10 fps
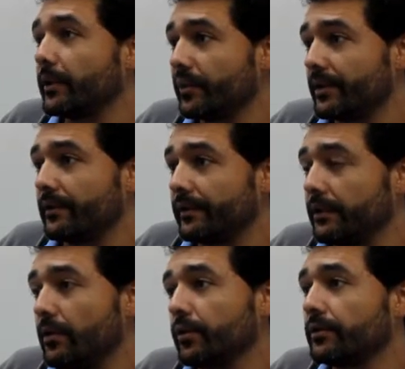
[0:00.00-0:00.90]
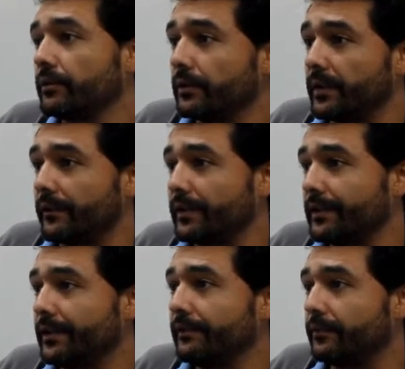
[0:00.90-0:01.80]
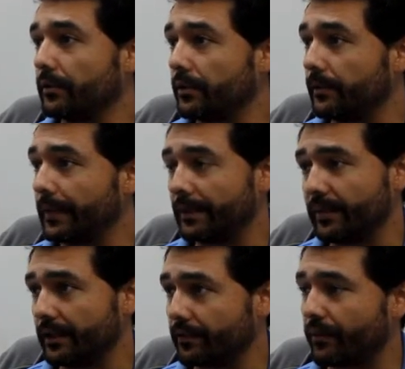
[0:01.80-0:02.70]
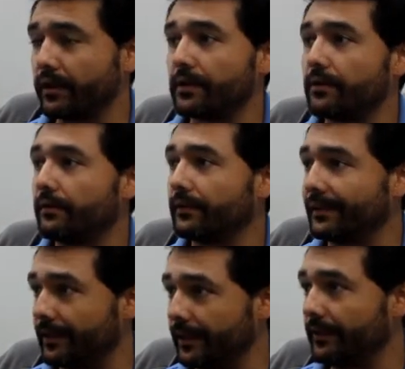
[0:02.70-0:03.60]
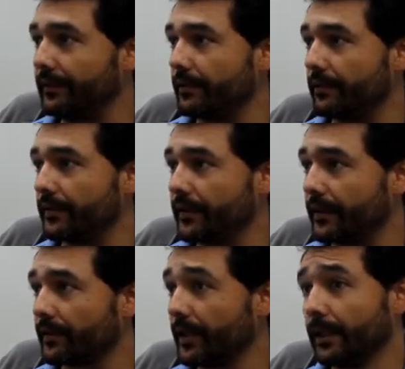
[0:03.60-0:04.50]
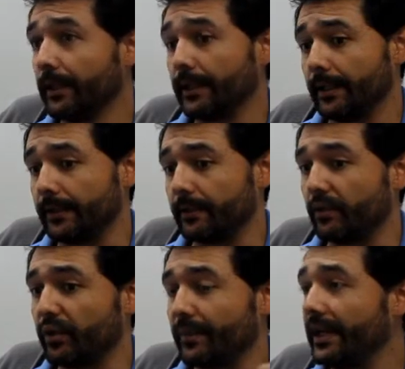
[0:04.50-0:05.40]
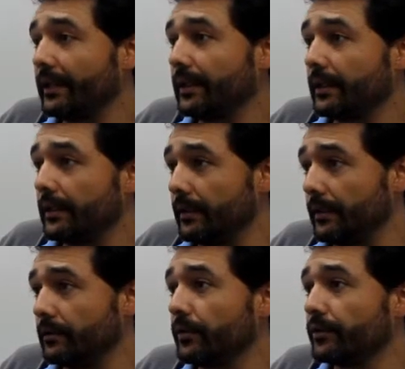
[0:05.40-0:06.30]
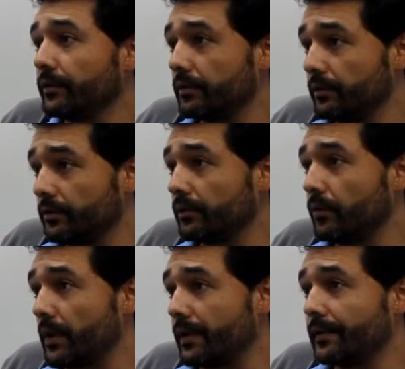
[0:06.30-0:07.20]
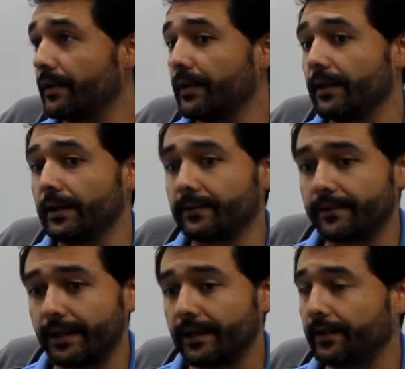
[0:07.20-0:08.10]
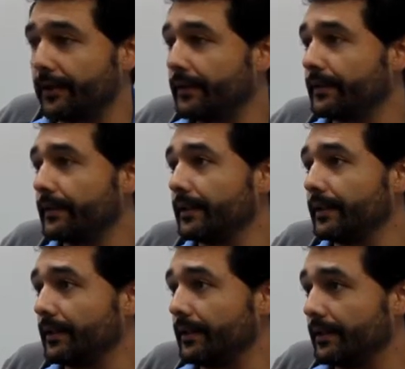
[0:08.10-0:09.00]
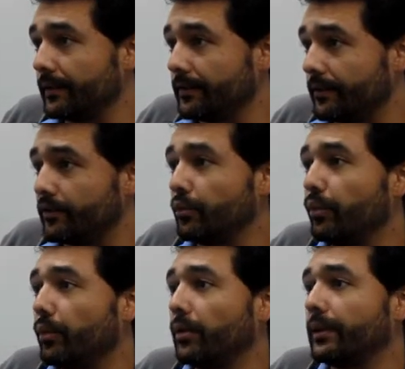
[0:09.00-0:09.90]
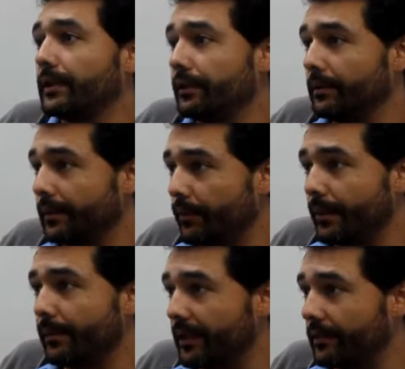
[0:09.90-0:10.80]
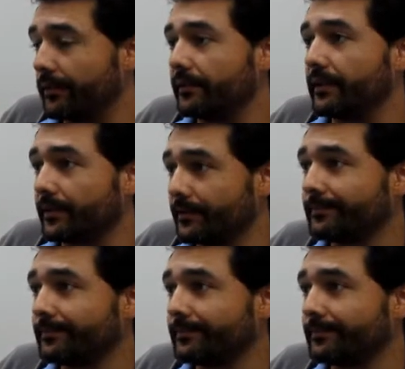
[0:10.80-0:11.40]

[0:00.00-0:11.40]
40% of it goes to the university for administration, facilities, and all these things. And then the remaining goes towards salaries and student support and equipment and all these things.